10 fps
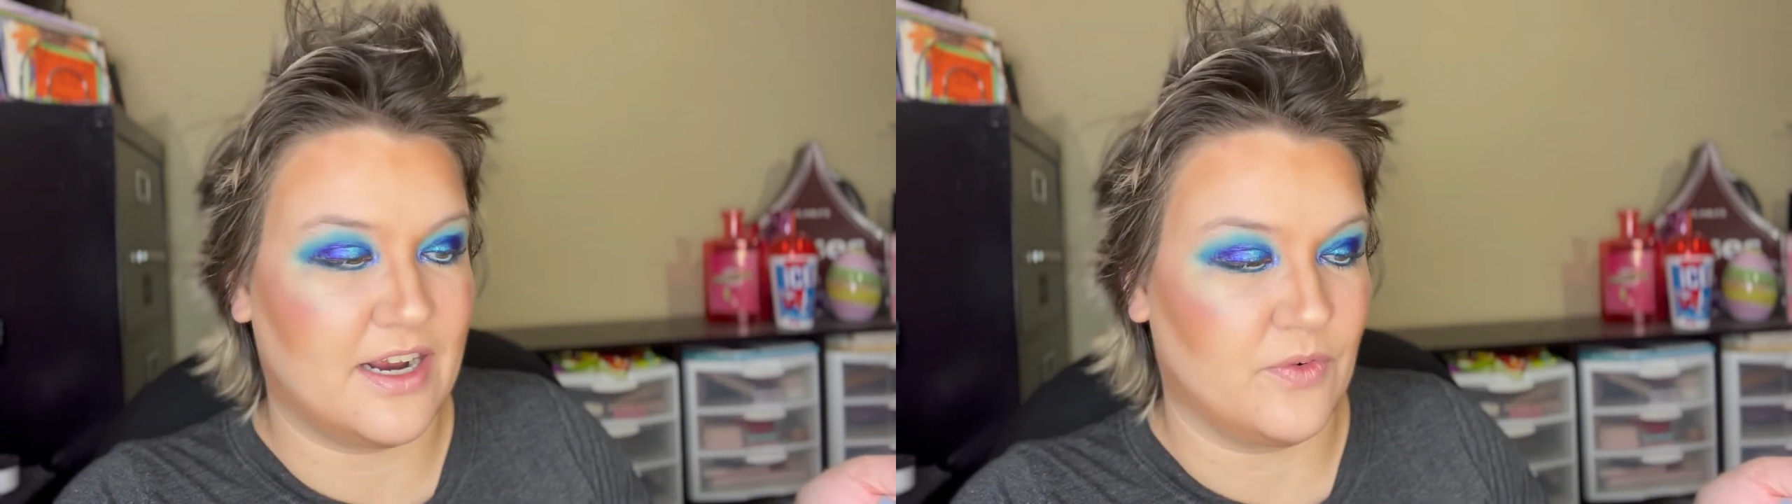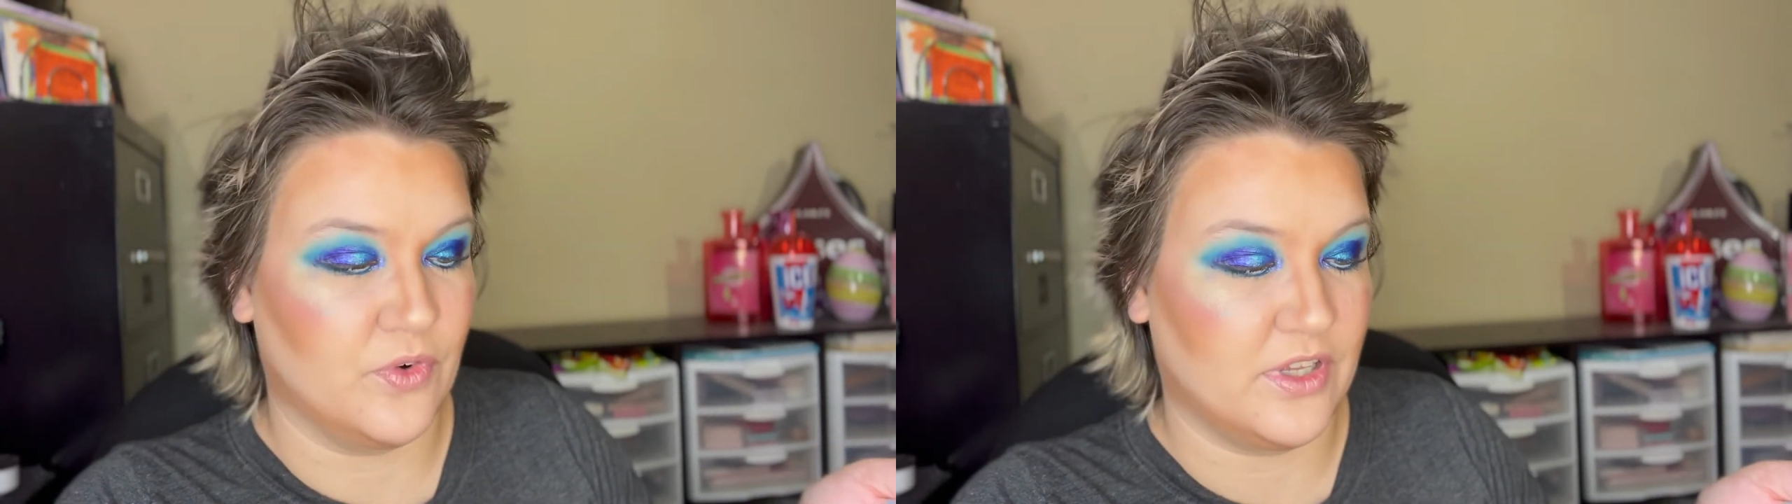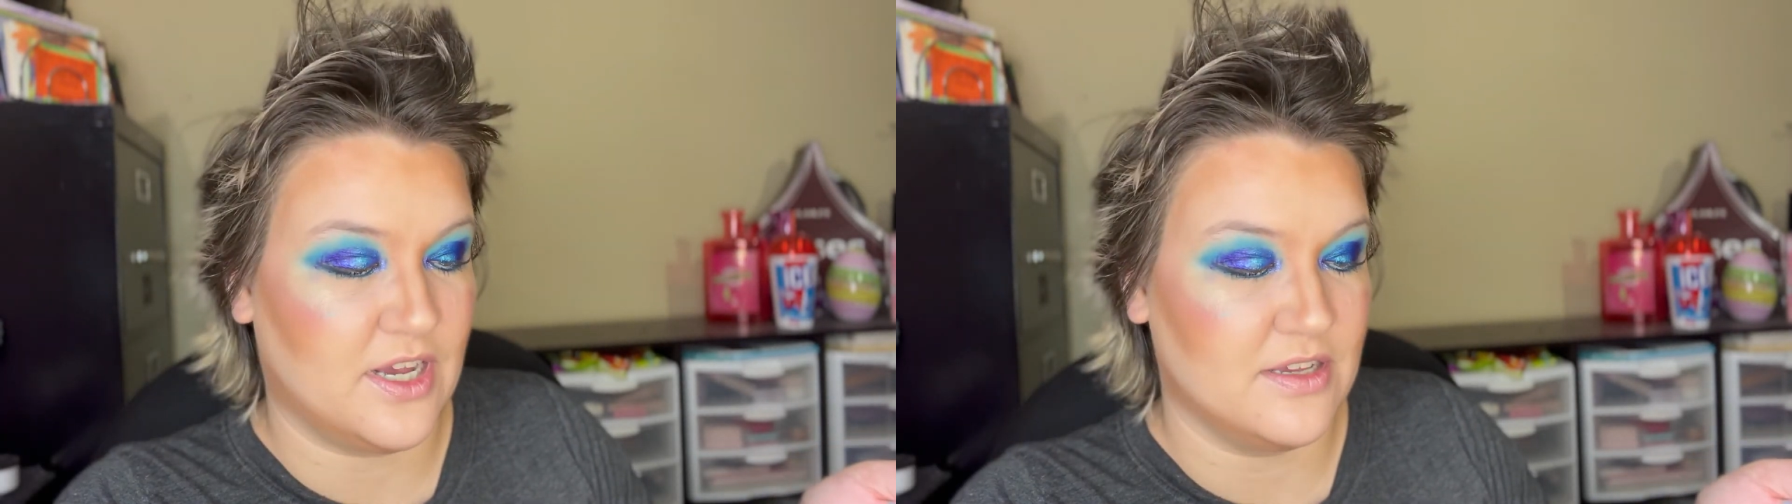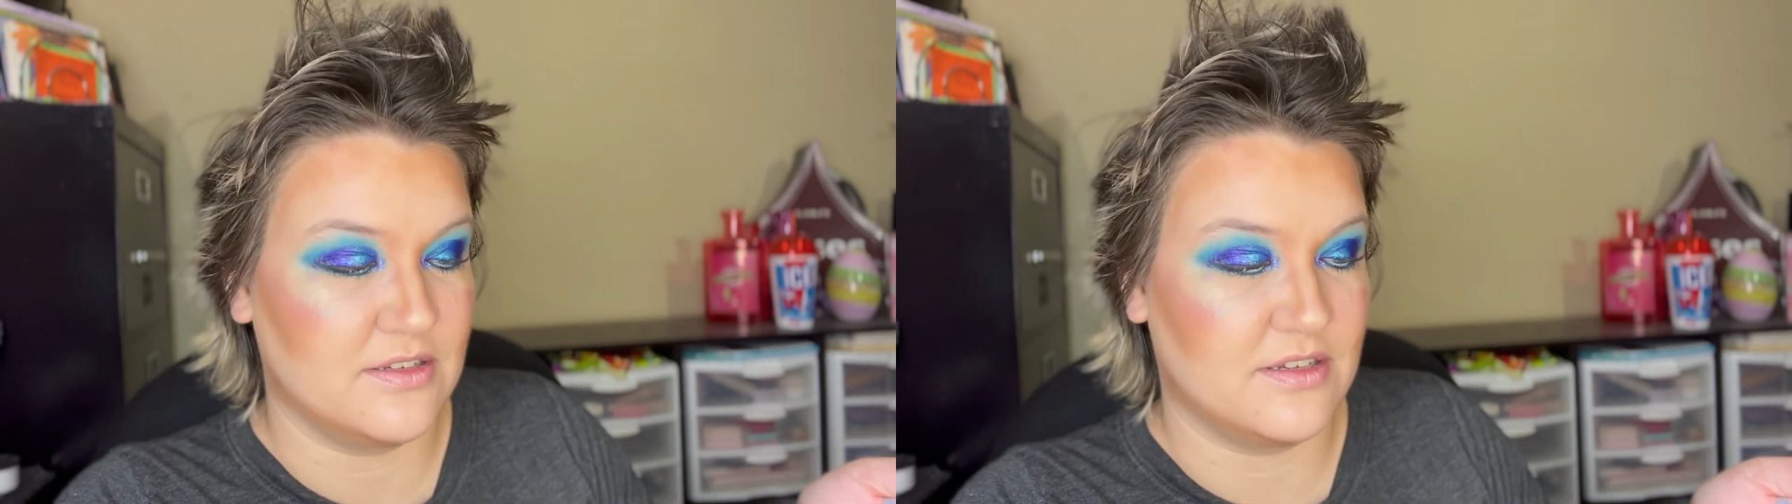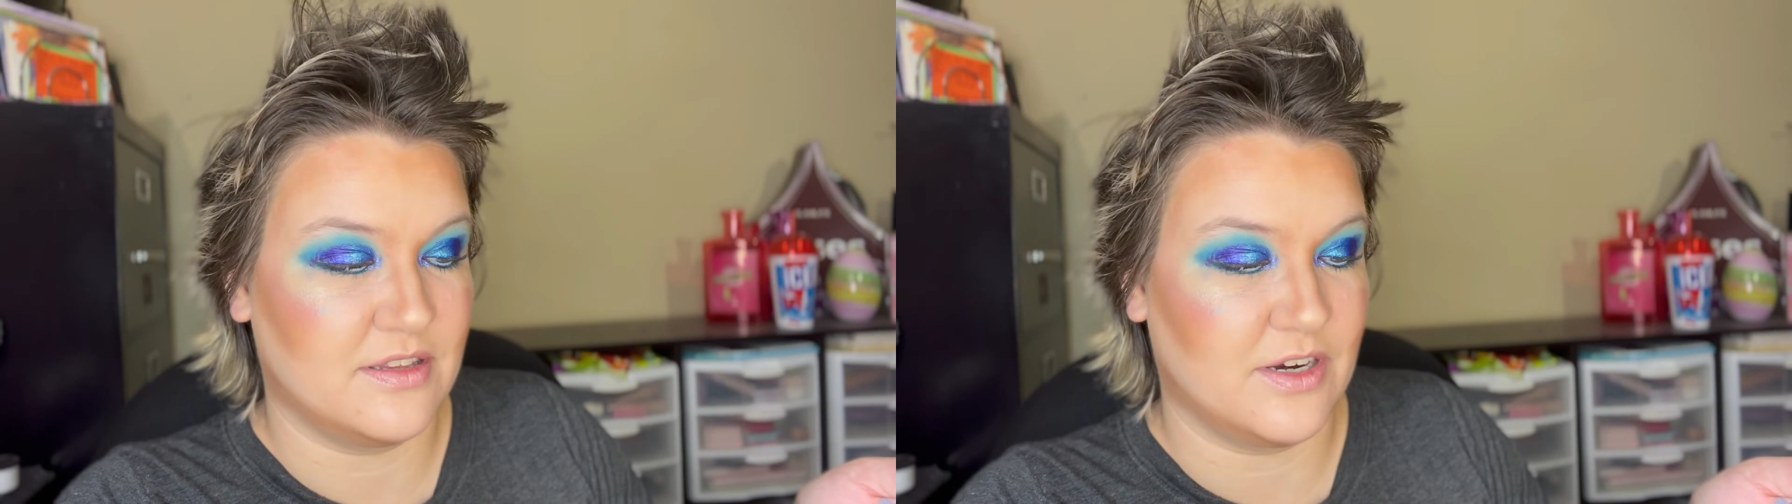I
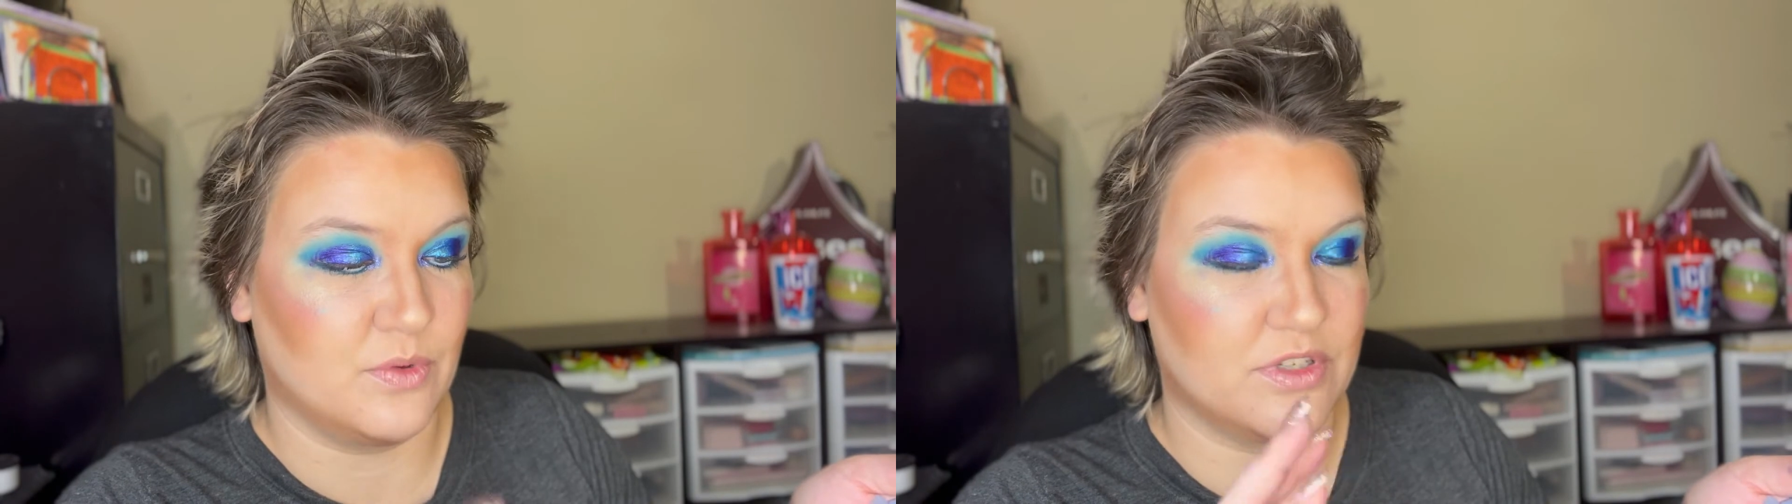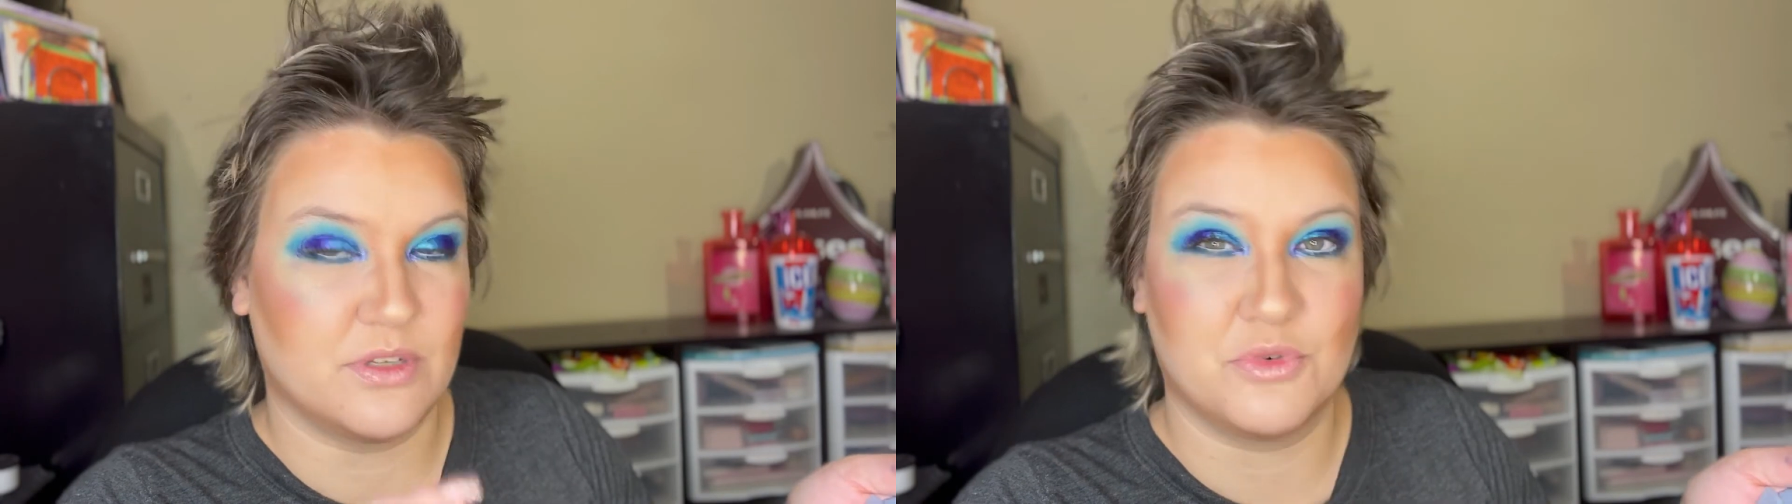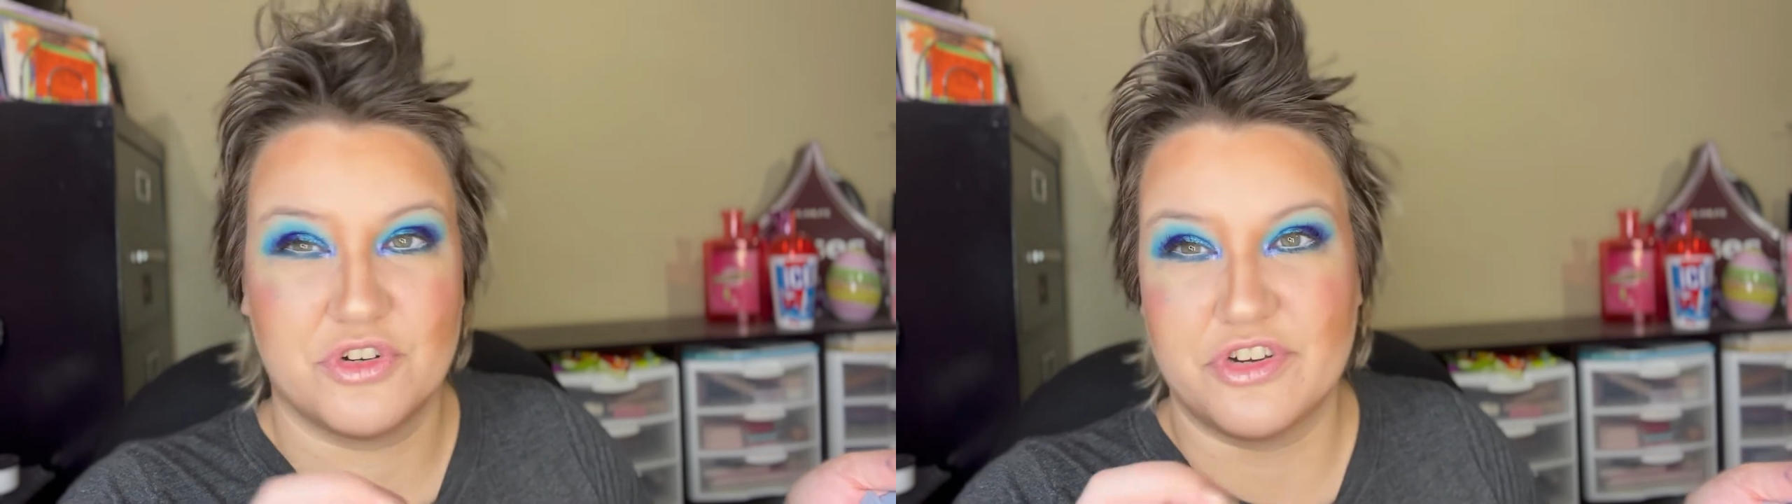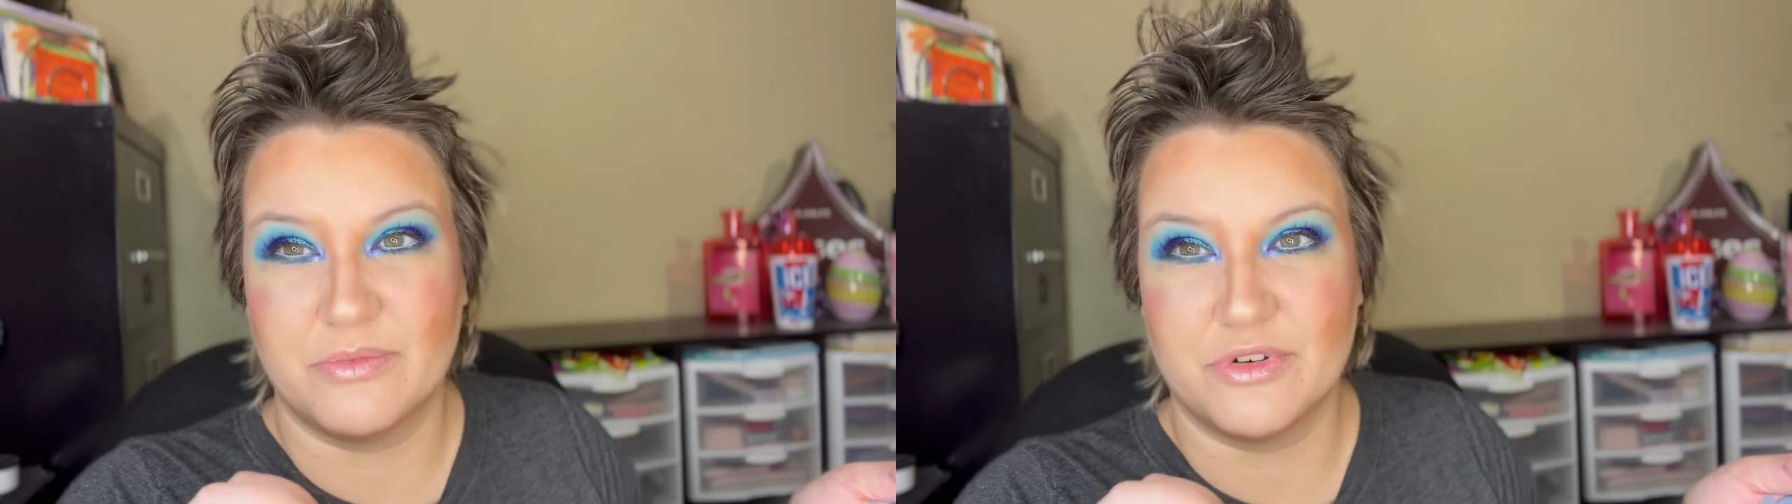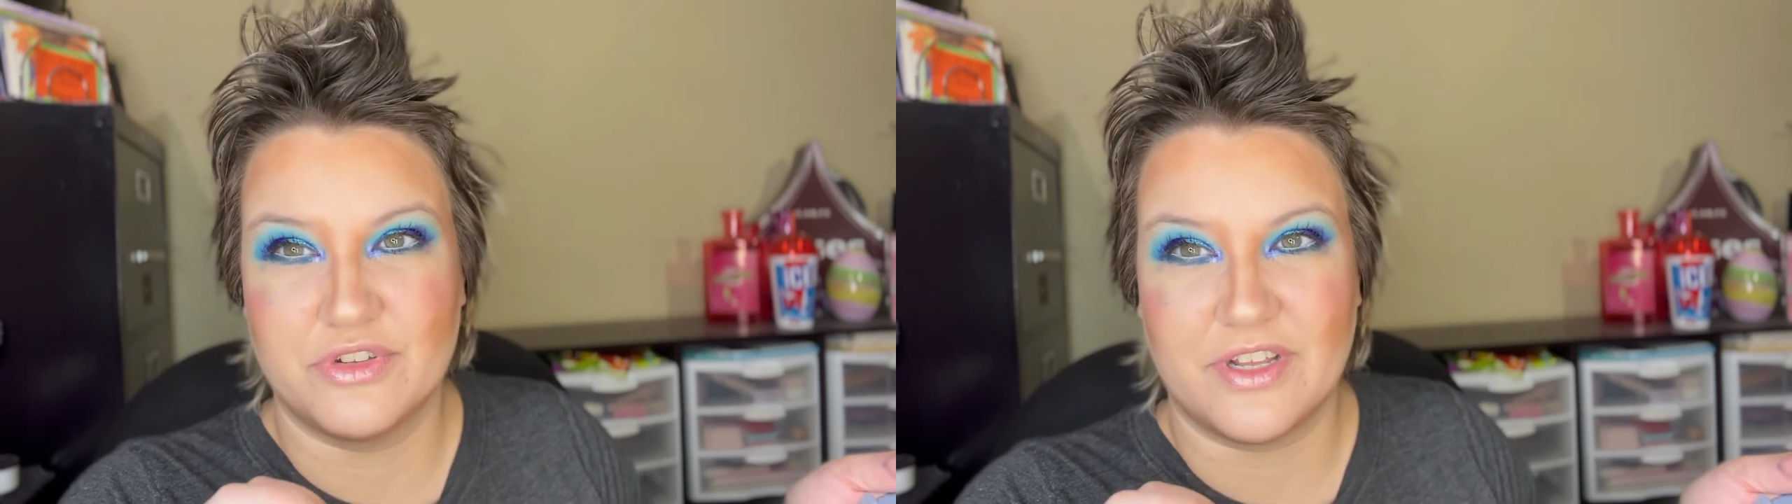realized there were some more shimmers